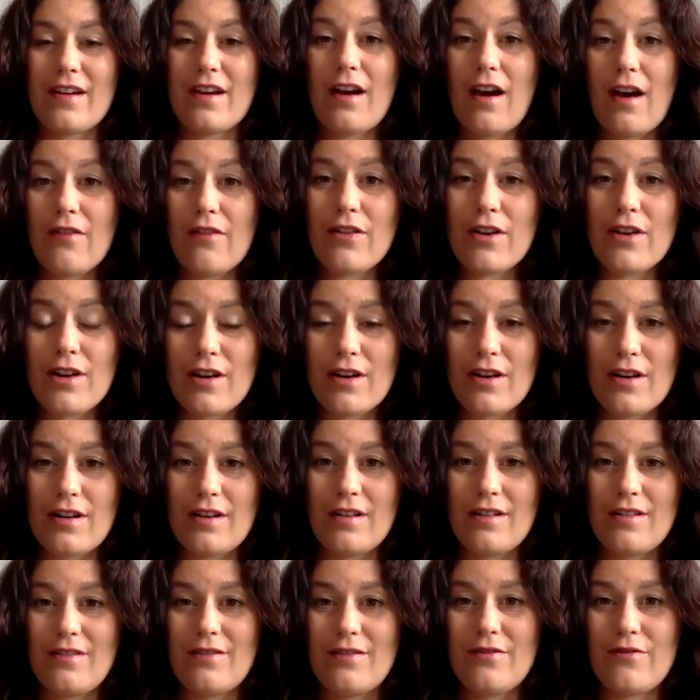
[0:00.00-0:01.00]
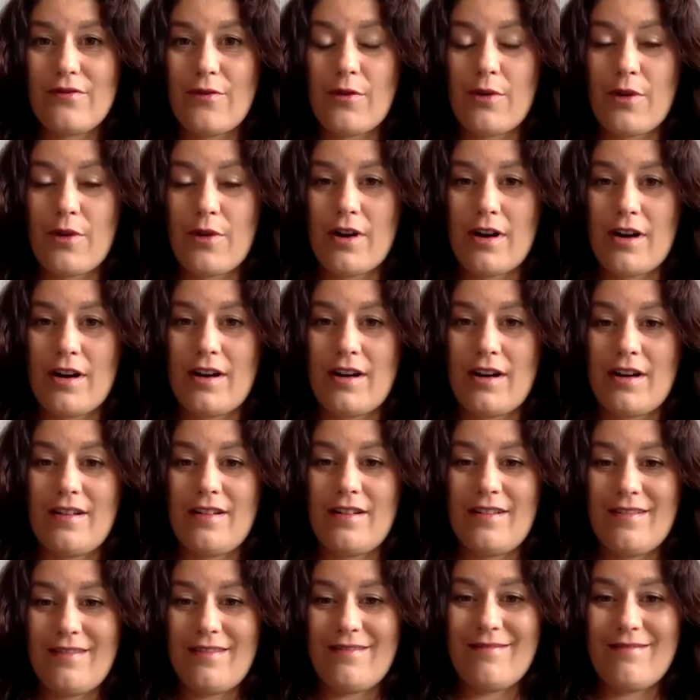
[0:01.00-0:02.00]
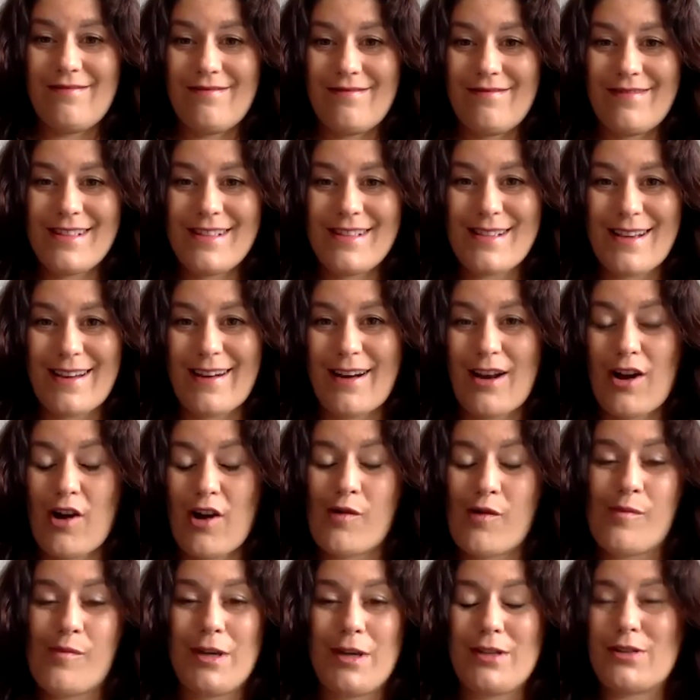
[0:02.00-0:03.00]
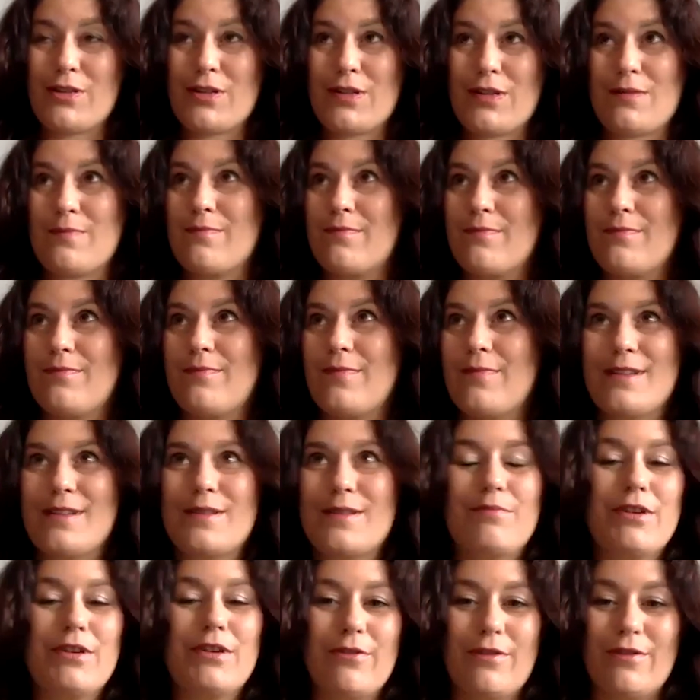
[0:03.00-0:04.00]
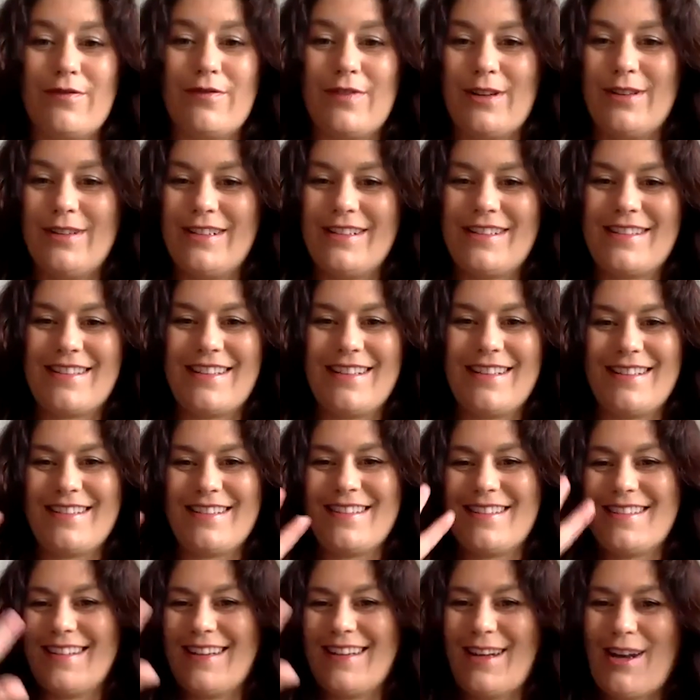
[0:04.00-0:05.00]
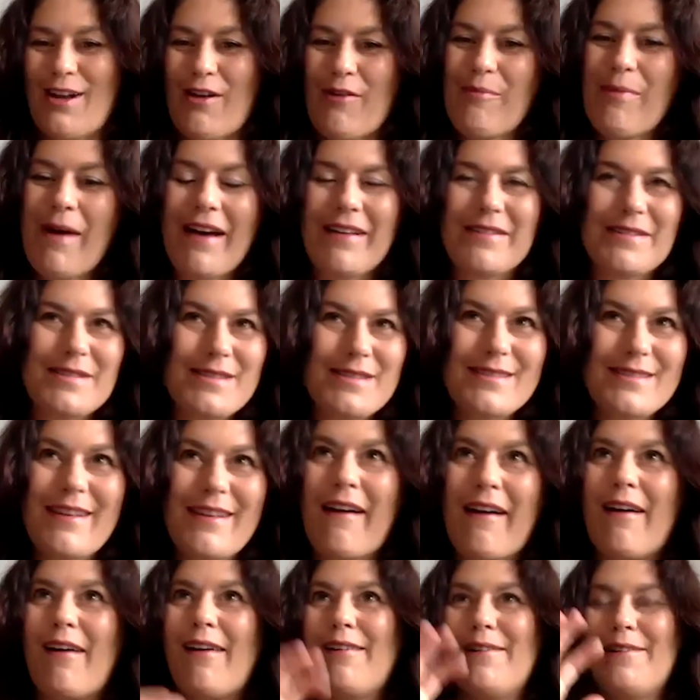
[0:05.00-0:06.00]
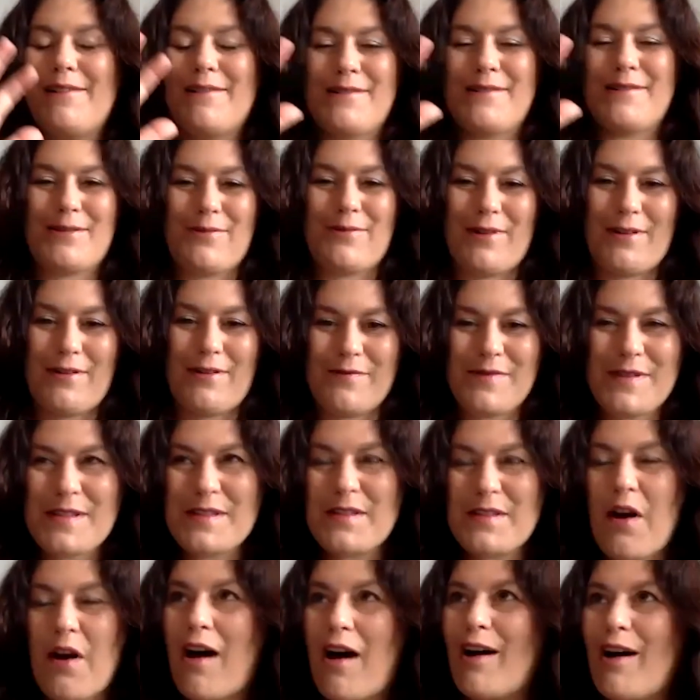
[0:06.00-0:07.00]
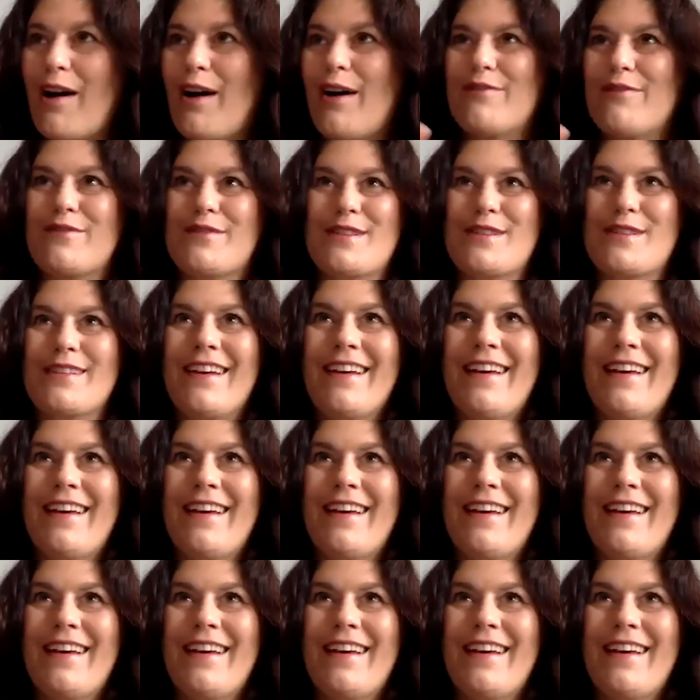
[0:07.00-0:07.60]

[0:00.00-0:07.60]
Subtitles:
cover for the second home is it's beautiful. It's this, pastel, sort of soft,